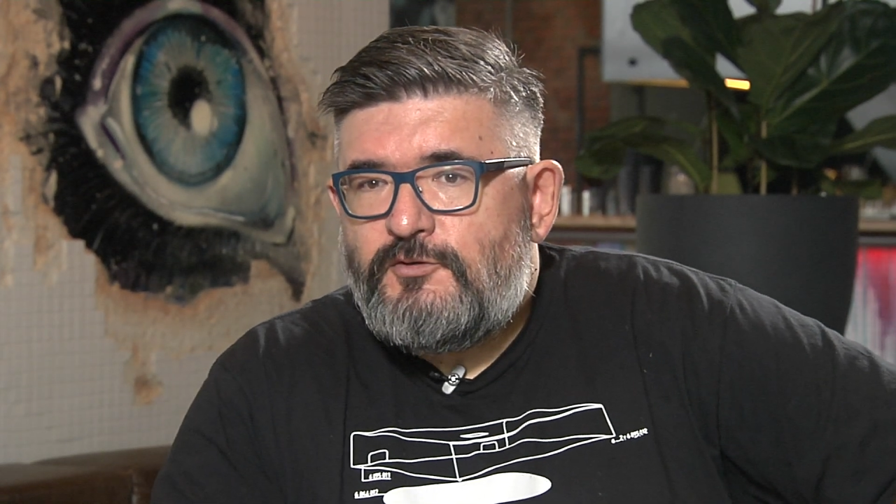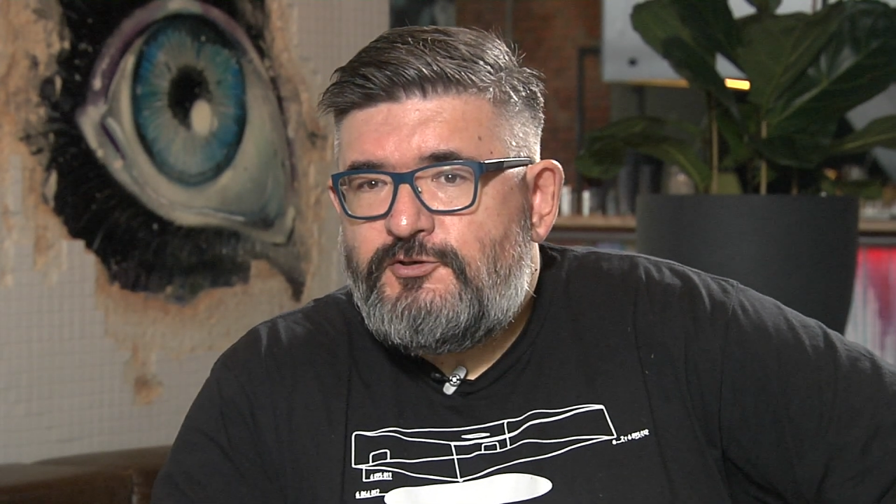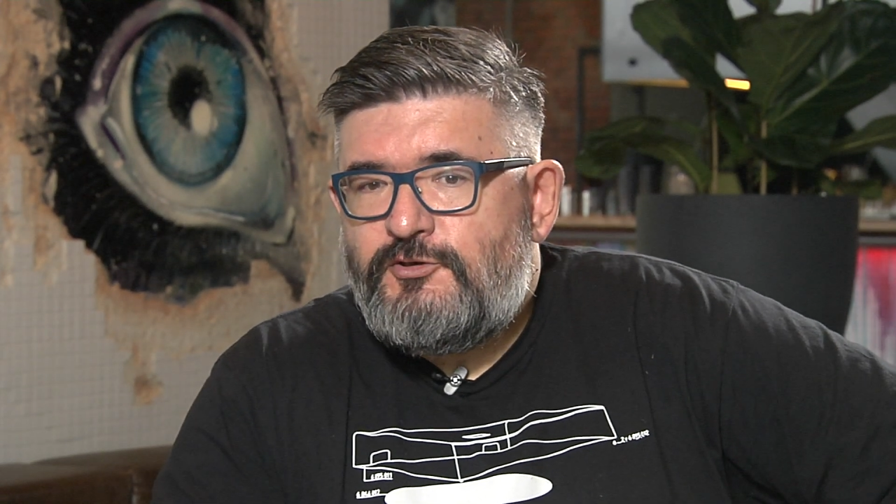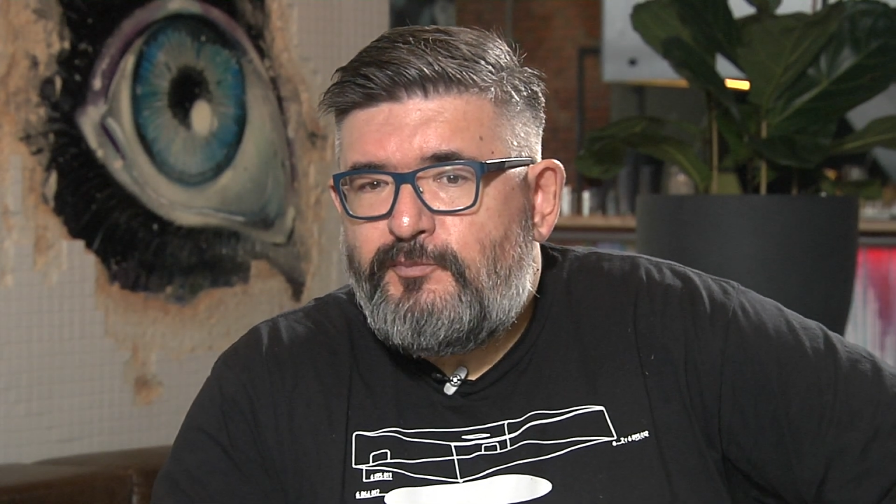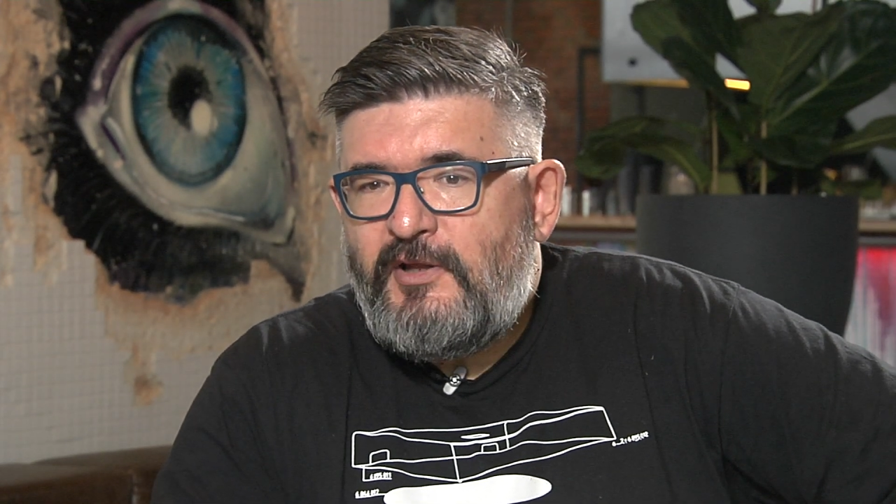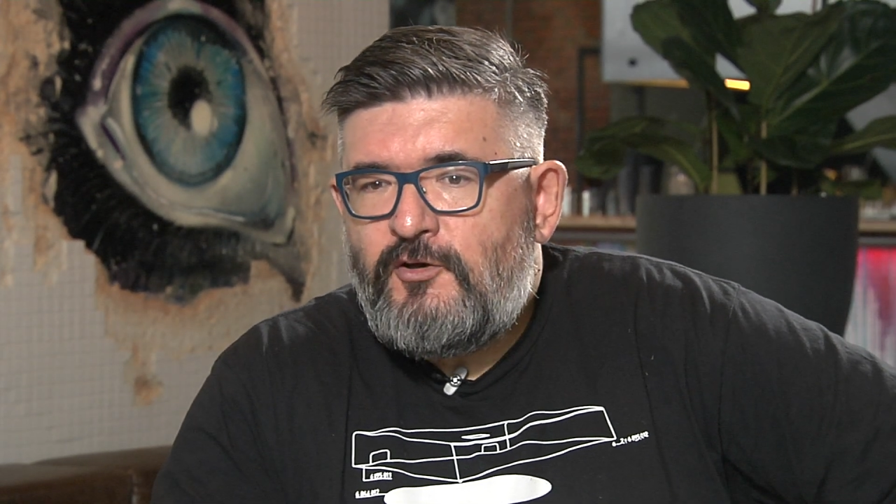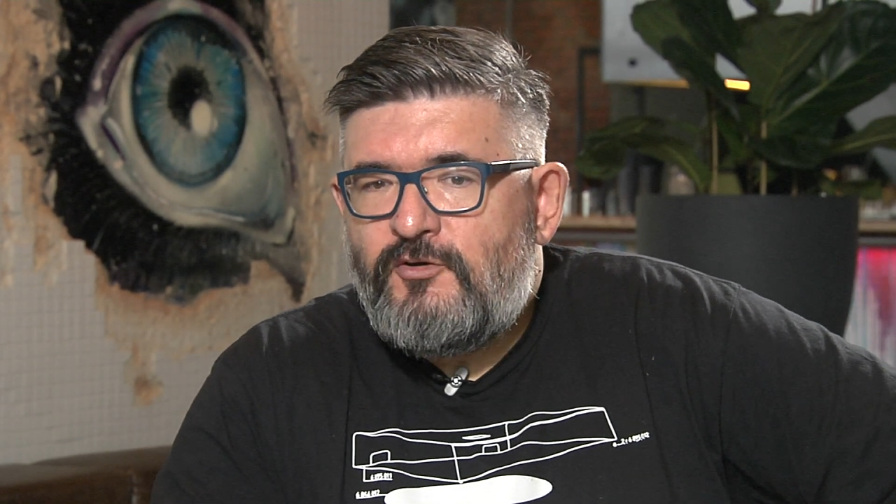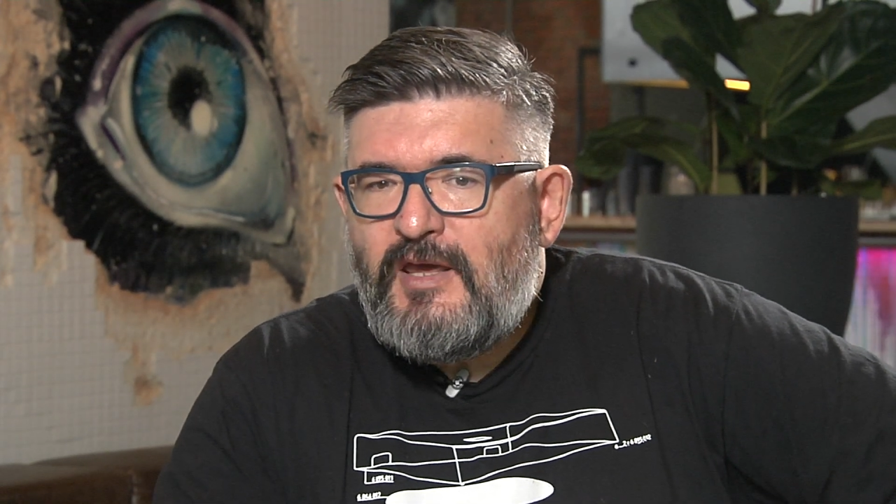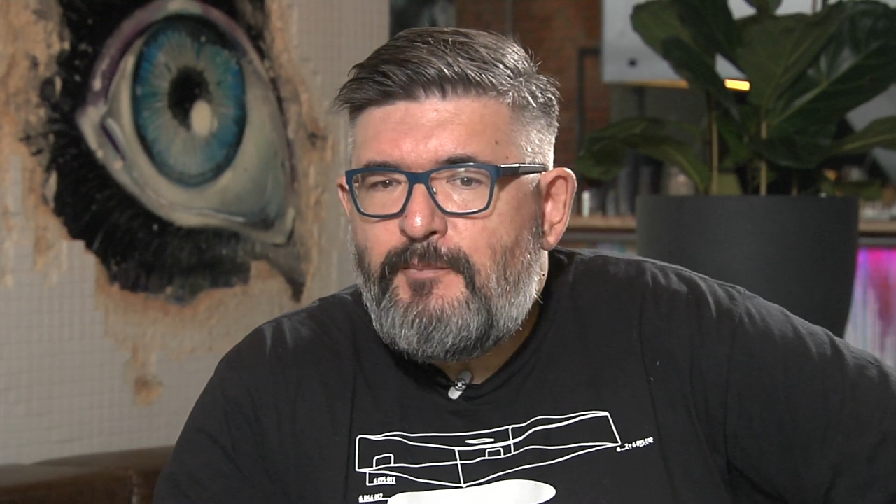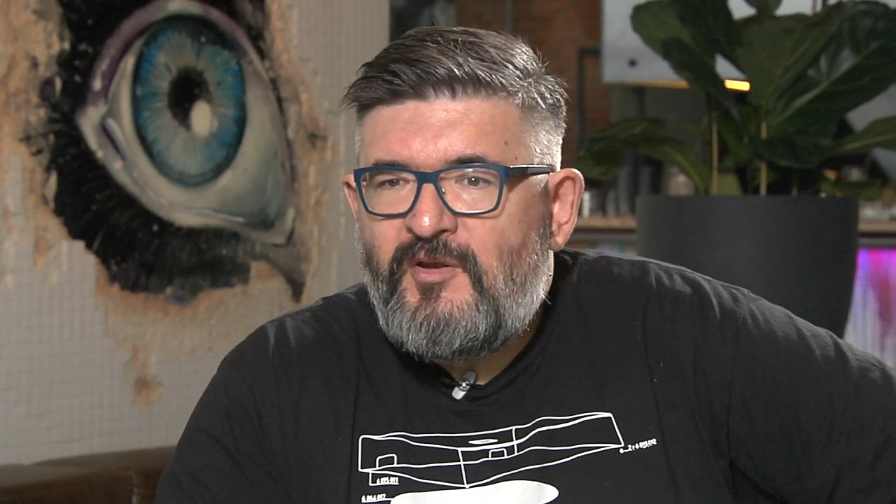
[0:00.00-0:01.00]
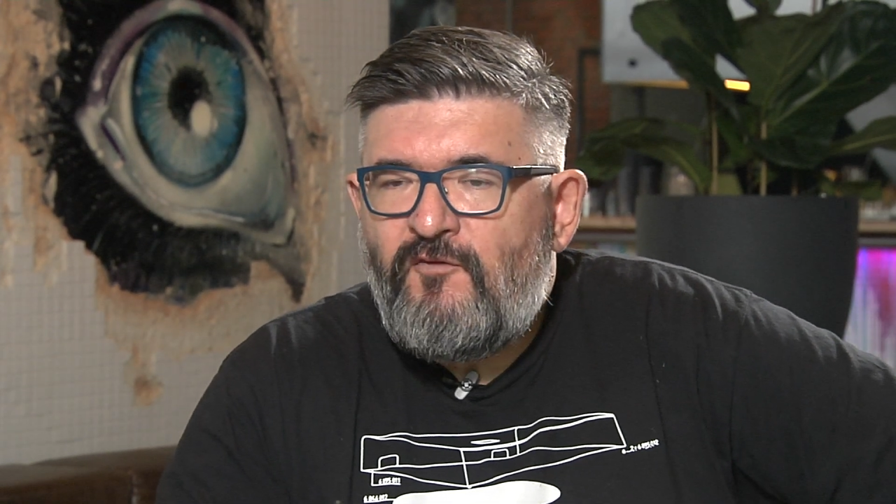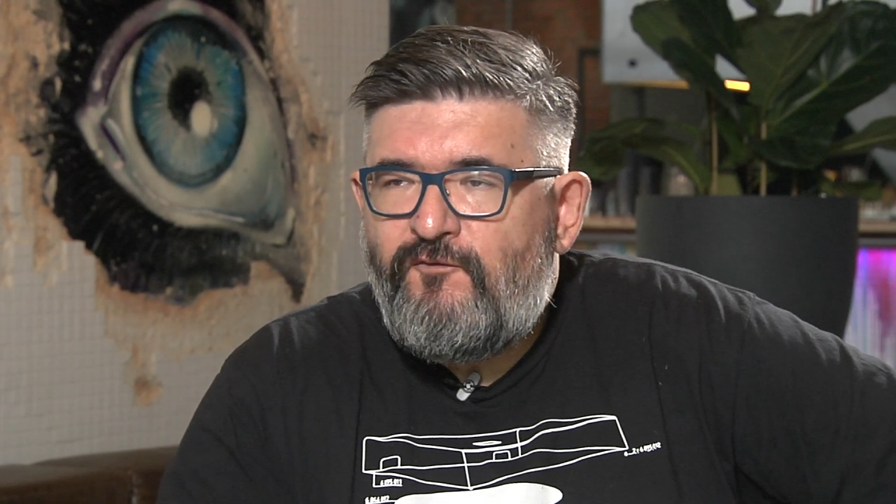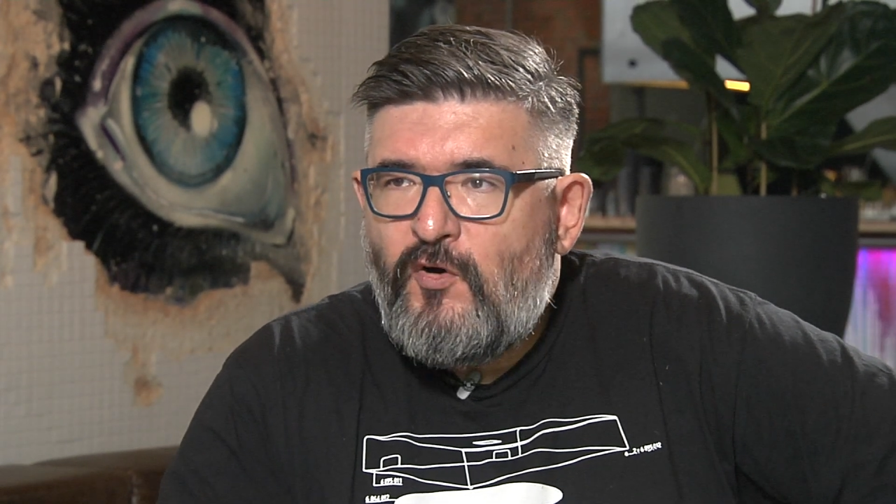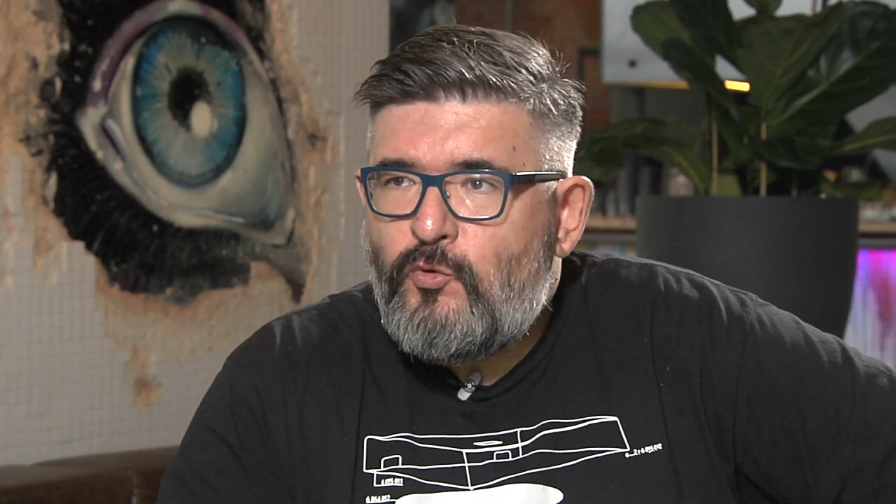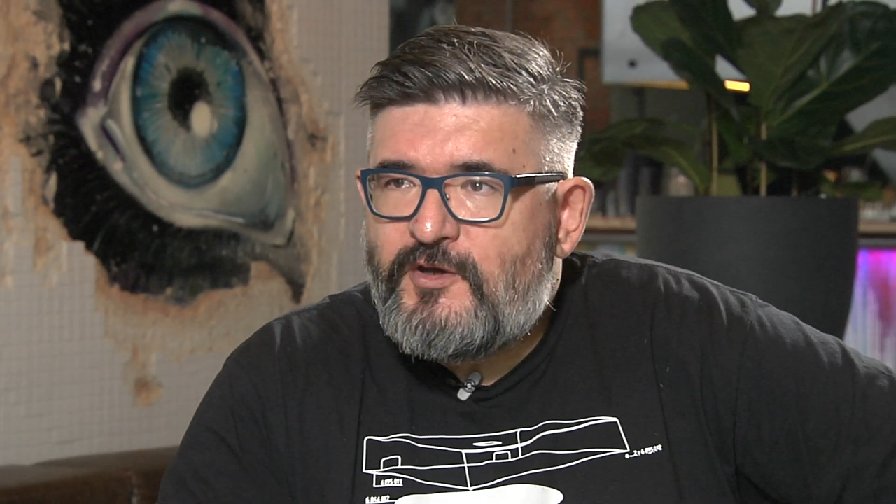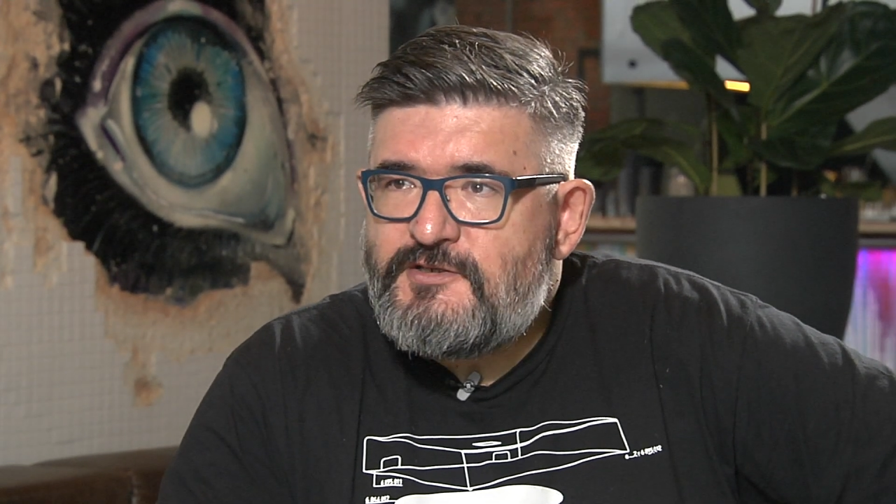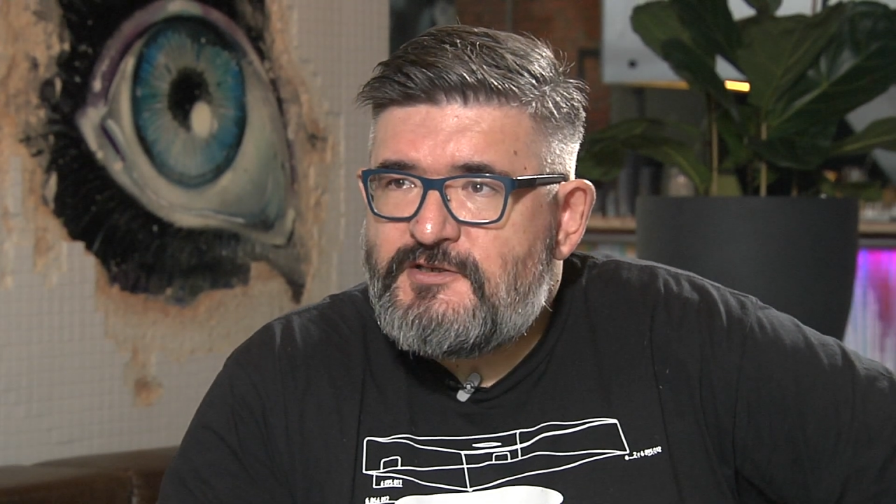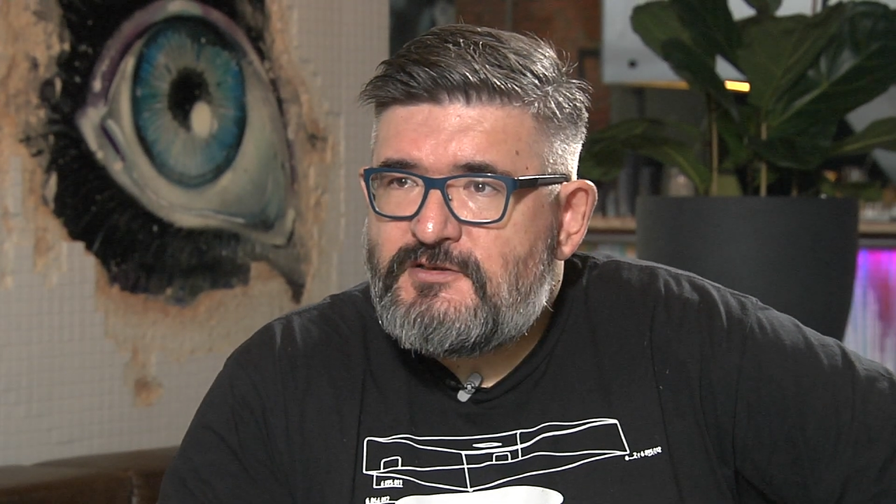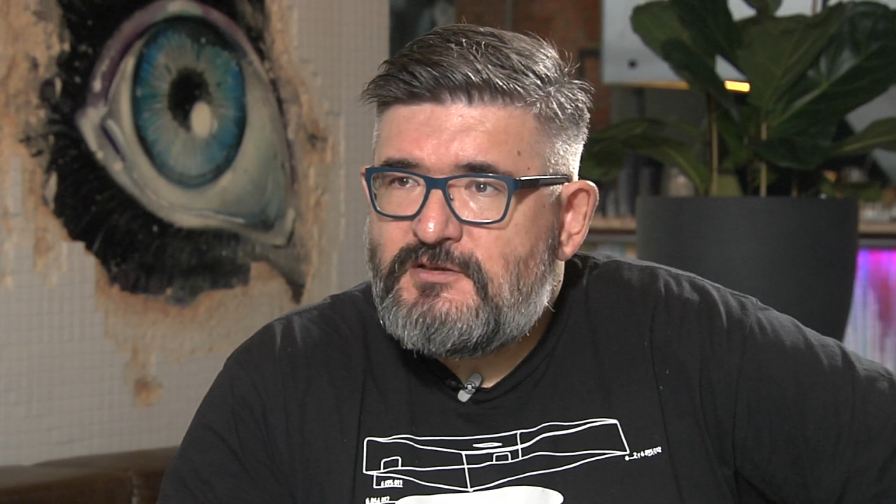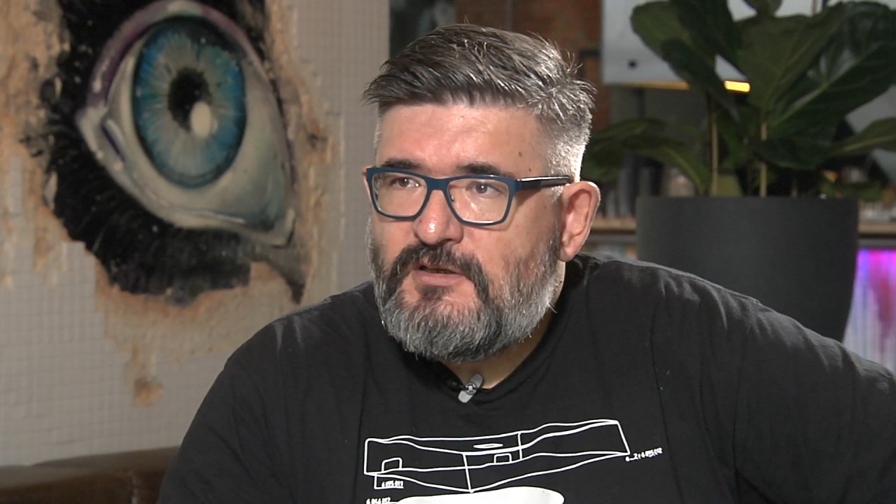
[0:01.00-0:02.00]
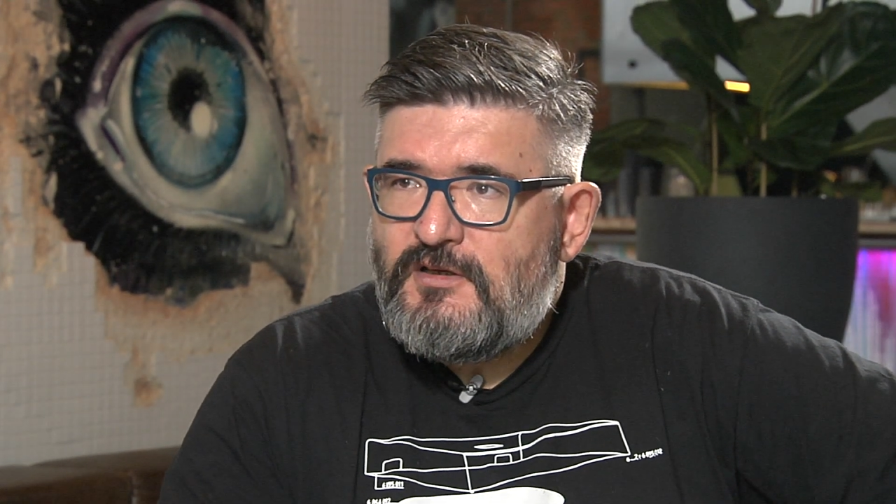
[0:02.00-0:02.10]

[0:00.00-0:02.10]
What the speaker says: Do you plan on keeping the focus